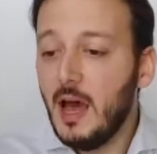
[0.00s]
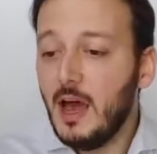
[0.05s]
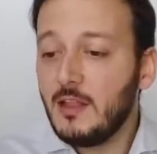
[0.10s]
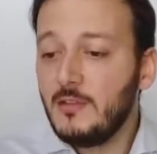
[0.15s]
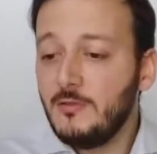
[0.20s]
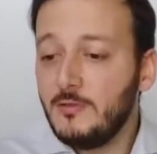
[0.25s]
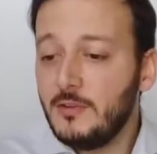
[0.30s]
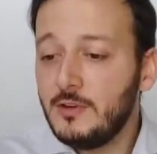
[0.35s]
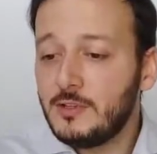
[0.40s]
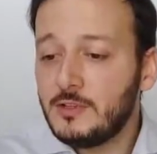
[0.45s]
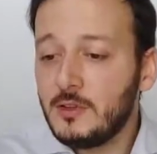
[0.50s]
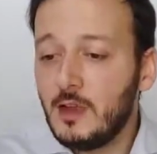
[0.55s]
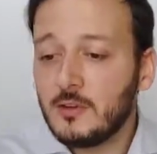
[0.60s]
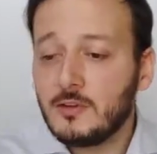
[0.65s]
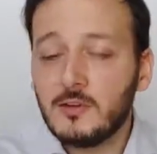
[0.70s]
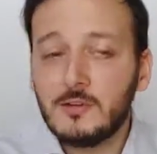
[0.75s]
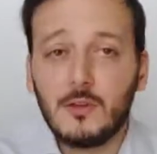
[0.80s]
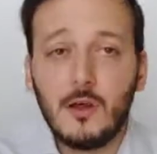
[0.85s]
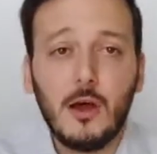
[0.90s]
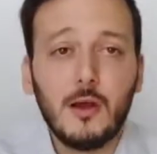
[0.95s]
I'd first
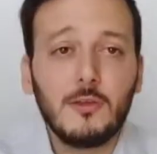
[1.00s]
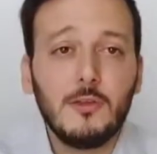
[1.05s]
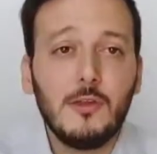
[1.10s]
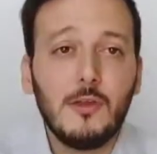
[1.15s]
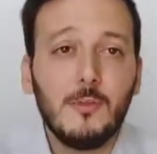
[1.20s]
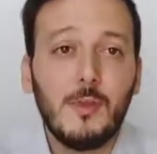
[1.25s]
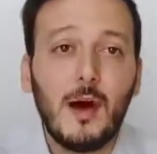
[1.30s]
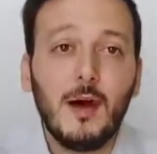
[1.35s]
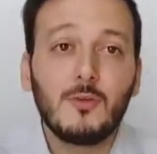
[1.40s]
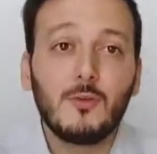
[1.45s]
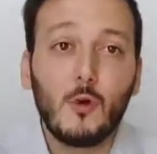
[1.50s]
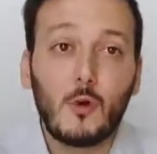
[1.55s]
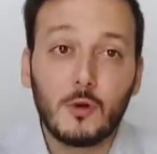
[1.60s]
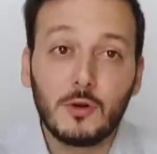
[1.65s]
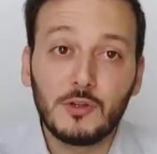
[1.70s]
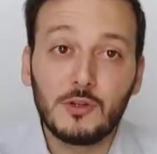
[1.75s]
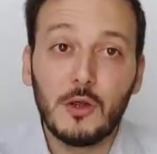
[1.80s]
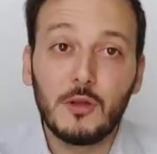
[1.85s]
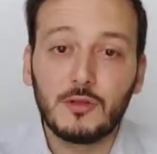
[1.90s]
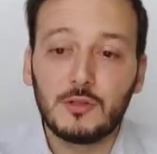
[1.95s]
like to talk to you about
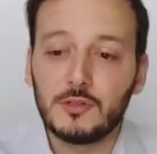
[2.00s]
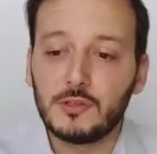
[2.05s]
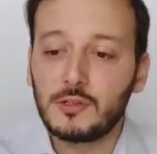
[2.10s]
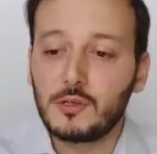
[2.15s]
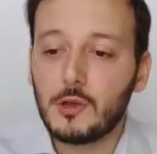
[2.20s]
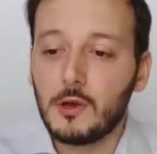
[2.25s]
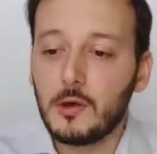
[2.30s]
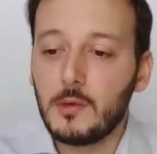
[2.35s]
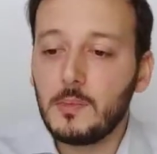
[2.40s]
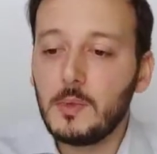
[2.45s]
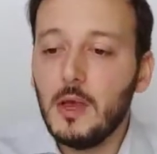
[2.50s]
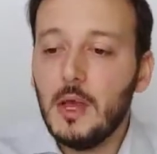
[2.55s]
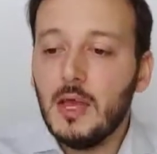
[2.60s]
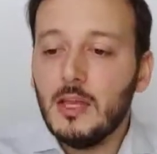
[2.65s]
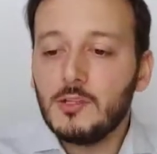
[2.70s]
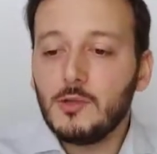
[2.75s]
horizontal scope.